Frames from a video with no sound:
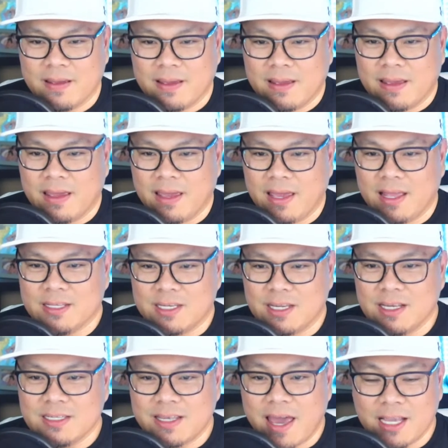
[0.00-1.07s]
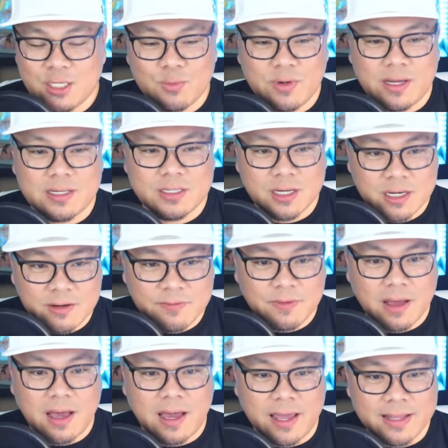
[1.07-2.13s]
And she's actually a
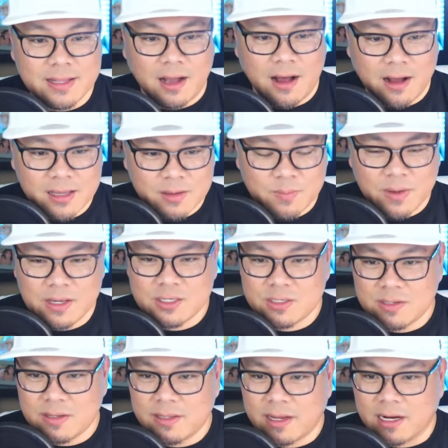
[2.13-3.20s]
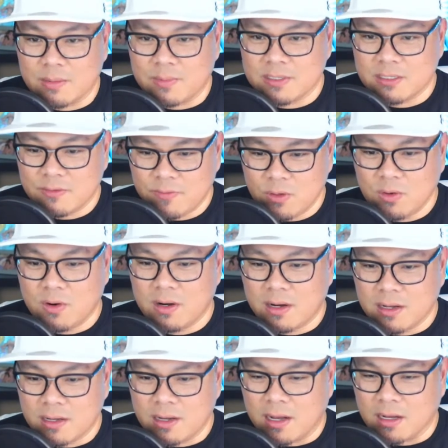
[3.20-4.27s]
certified occupational therapist. If you
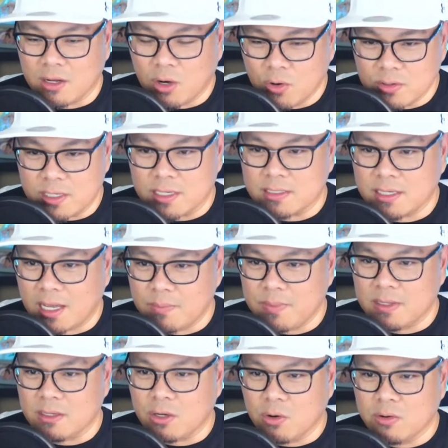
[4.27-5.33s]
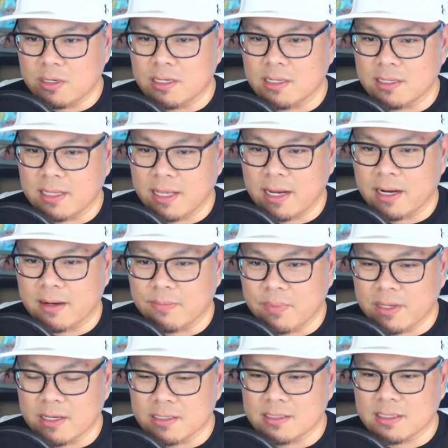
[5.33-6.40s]
are a COTA, type in COTA there
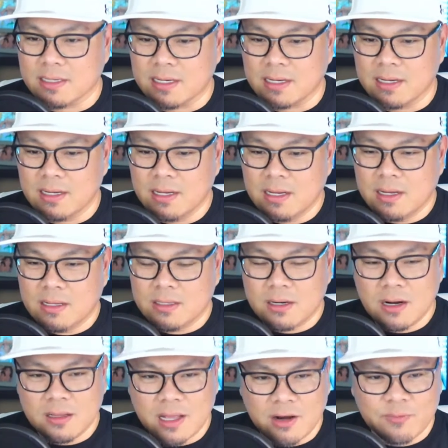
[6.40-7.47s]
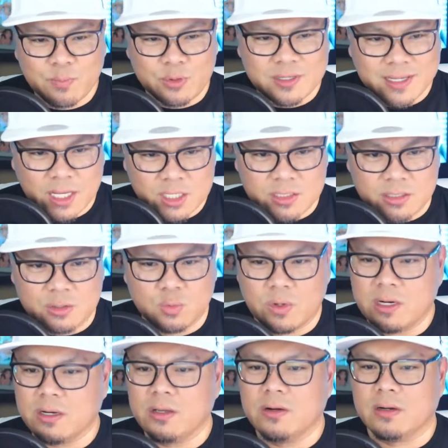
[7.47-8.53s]
because there are a lot of potentials.
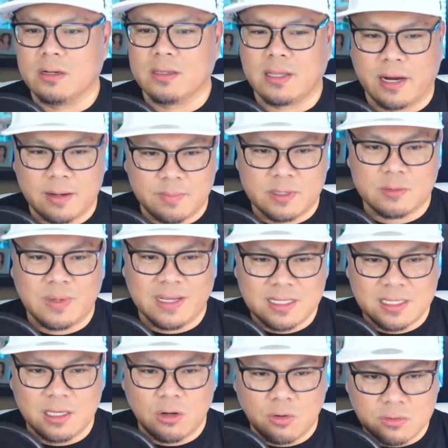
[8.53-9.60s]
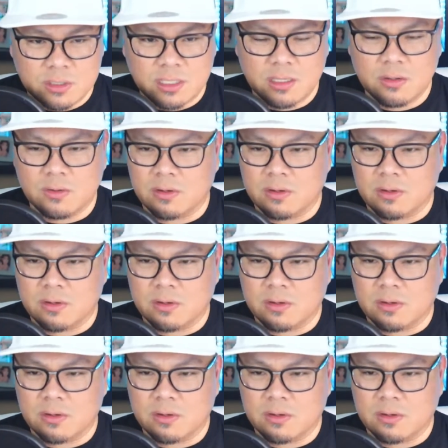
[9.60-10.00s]
Whether you're a therapist, PT, OT, or an